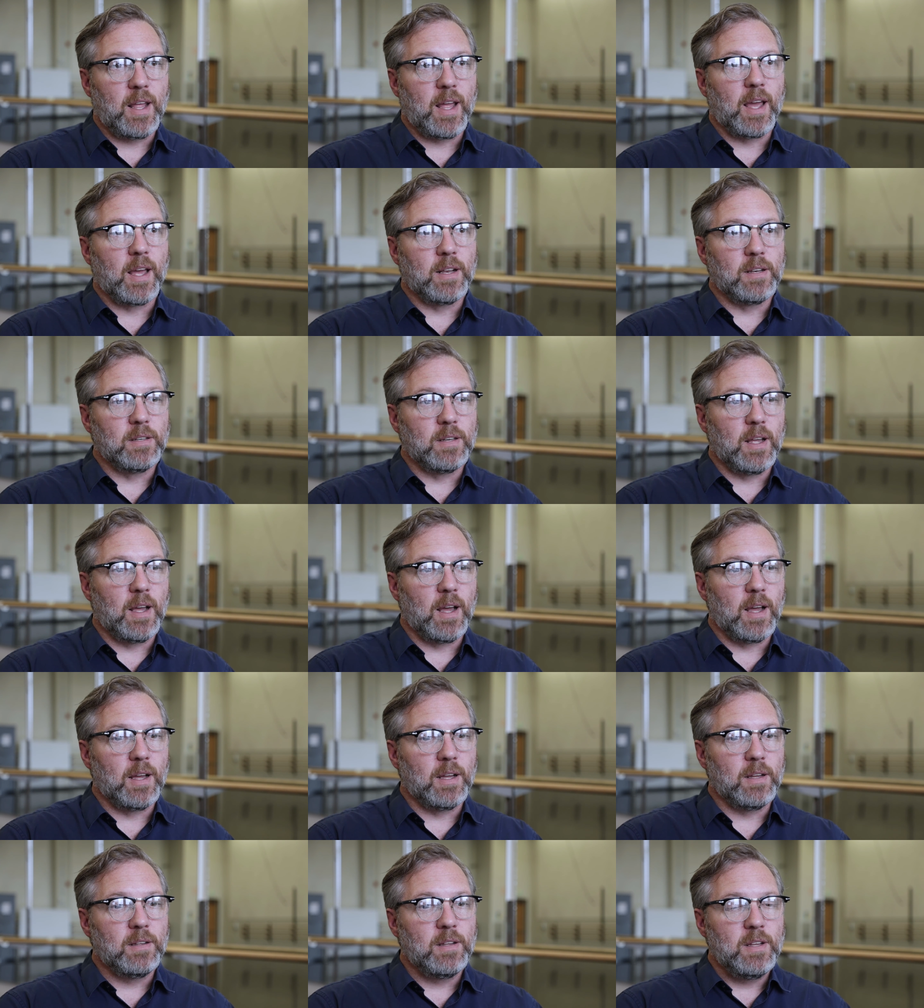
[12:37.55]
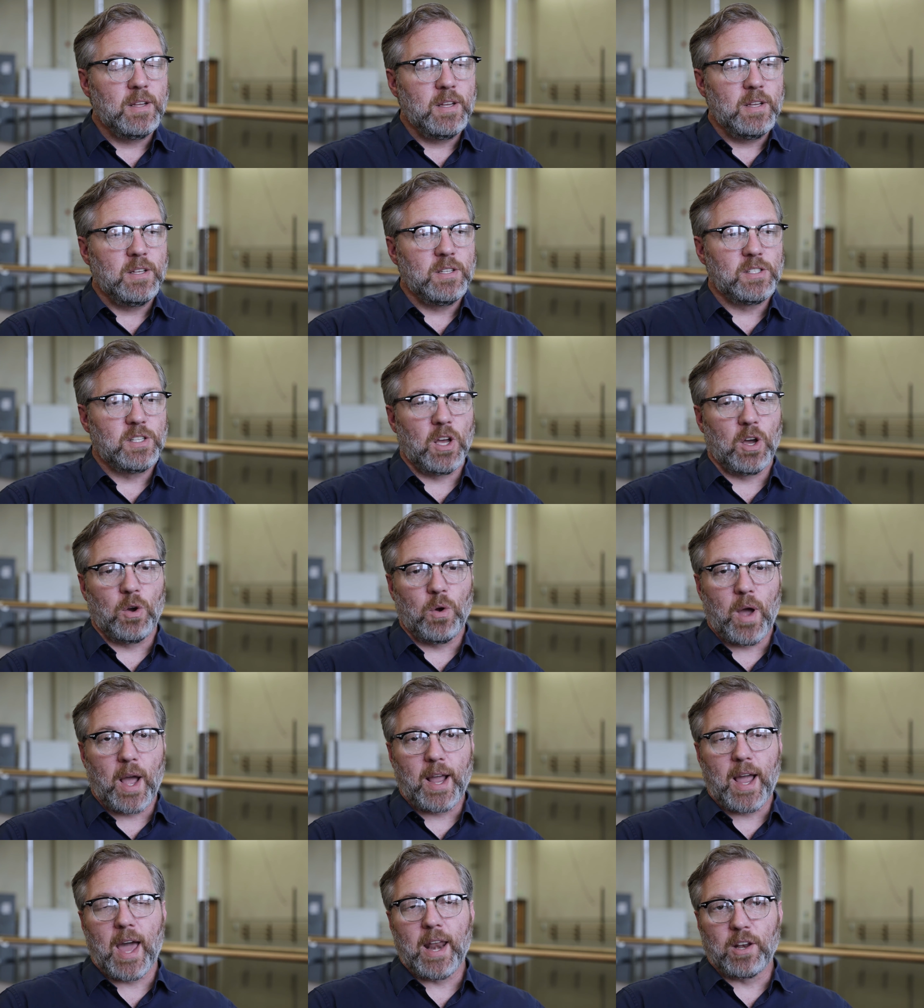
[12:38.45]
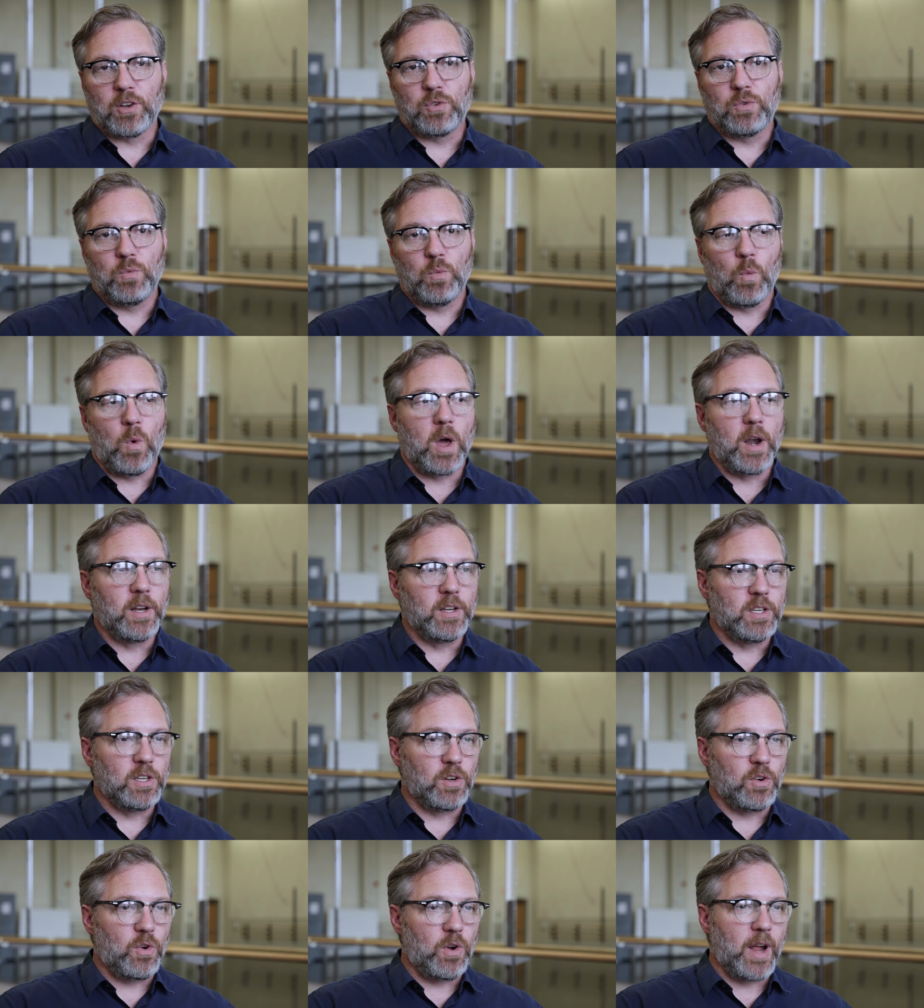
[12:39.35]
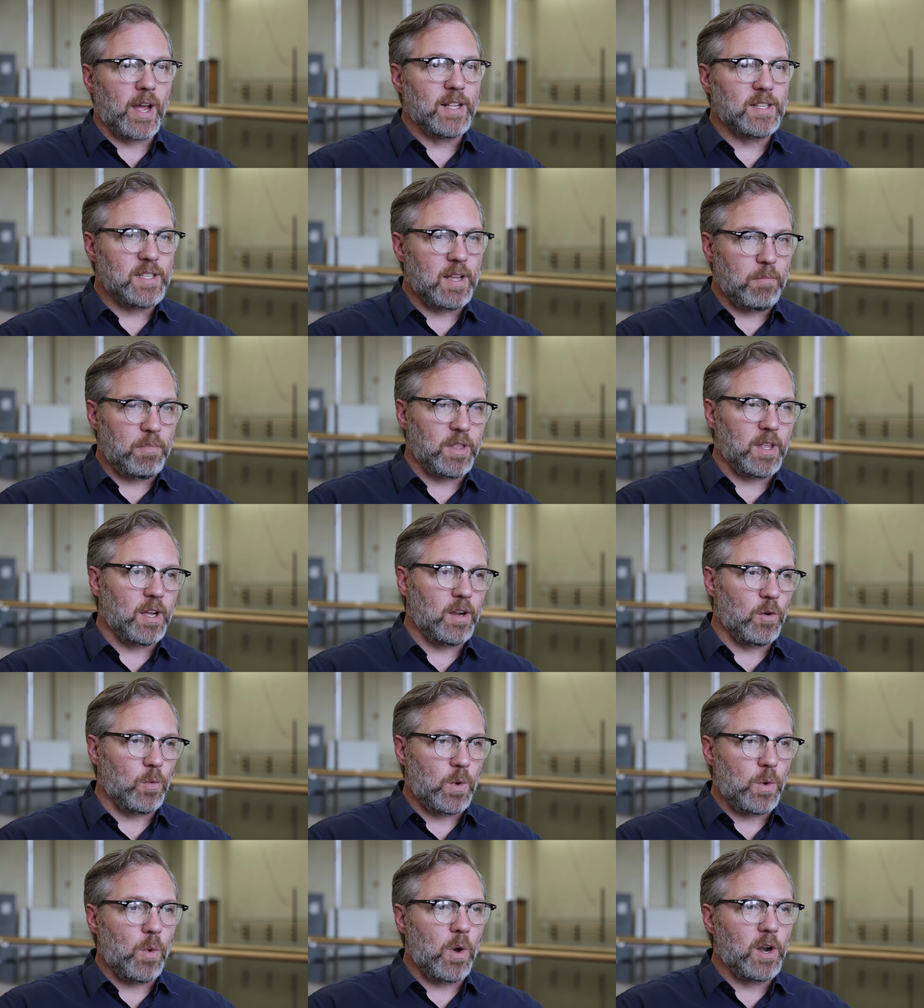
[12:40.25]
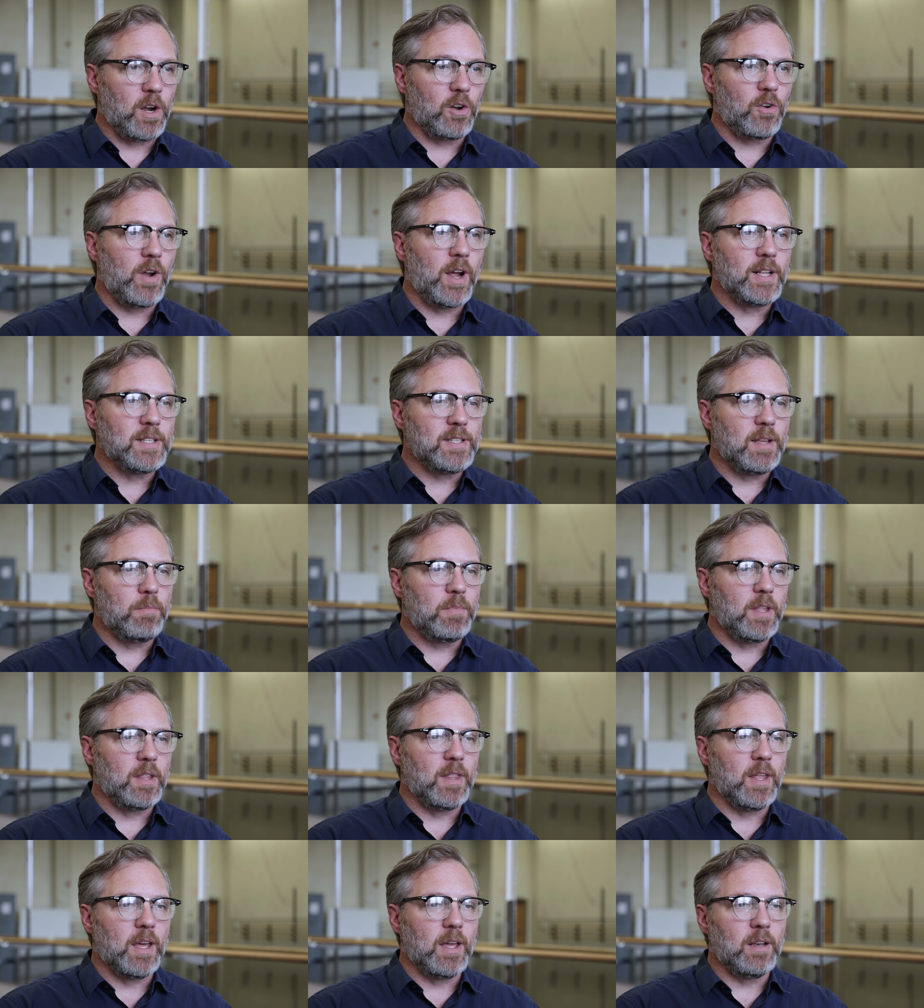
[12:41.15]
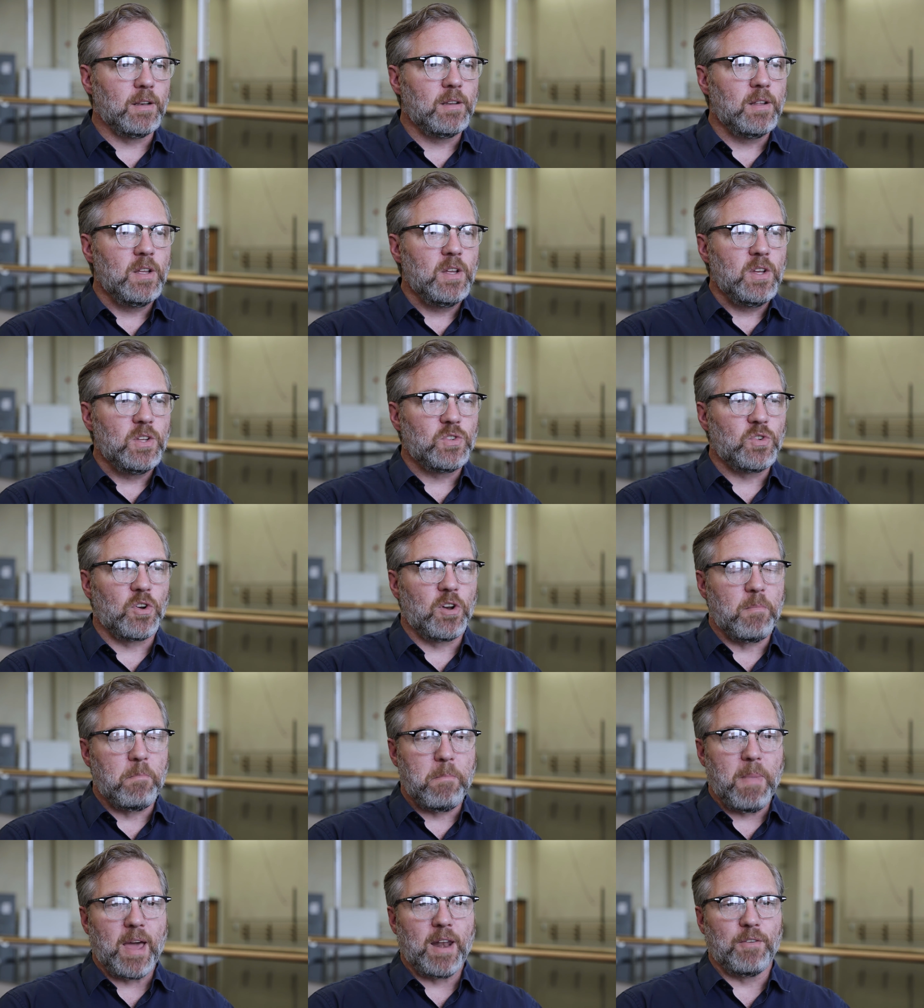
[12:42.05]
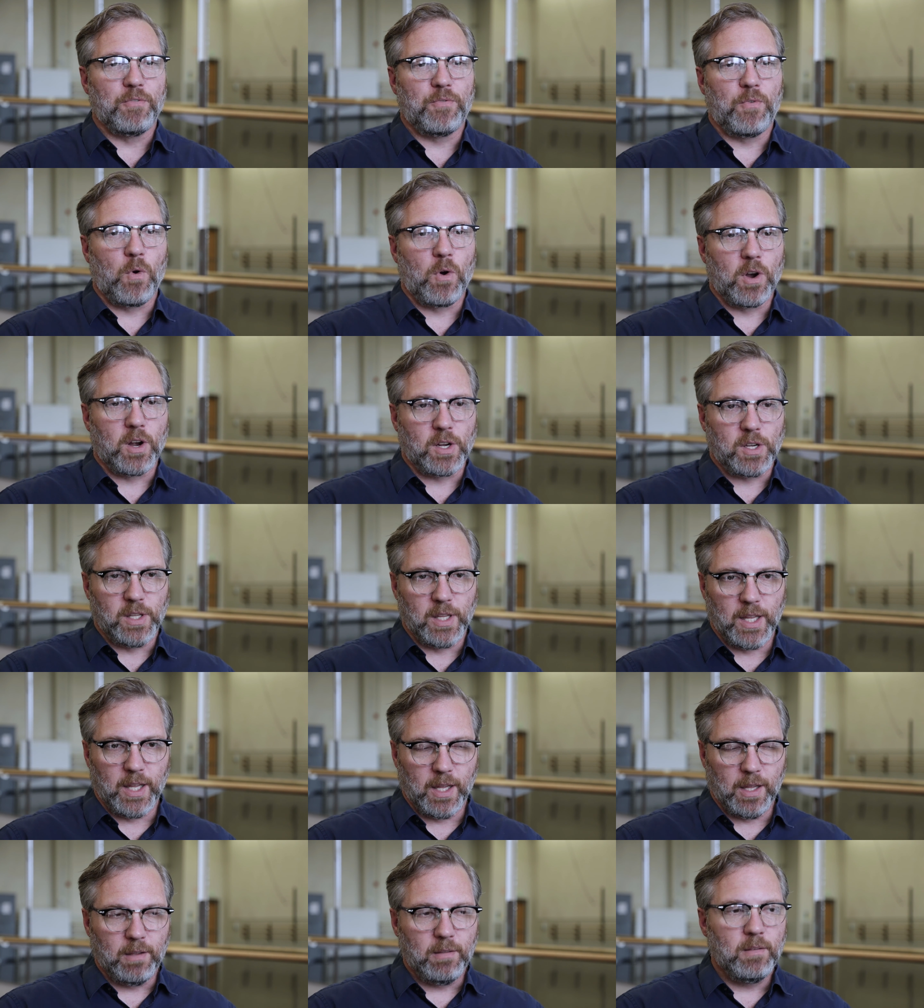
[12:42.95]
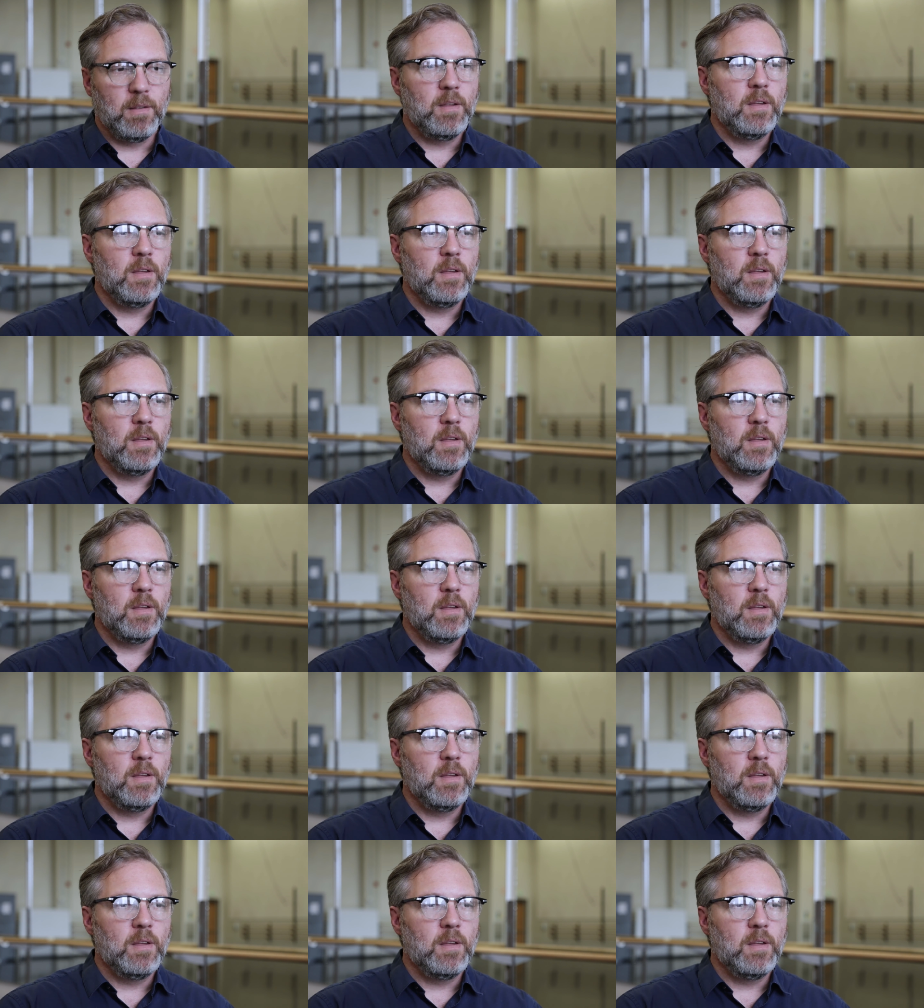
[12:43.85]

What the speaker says: And so I kind of wanted to create something, or we wanted to create something that sort of metaphorically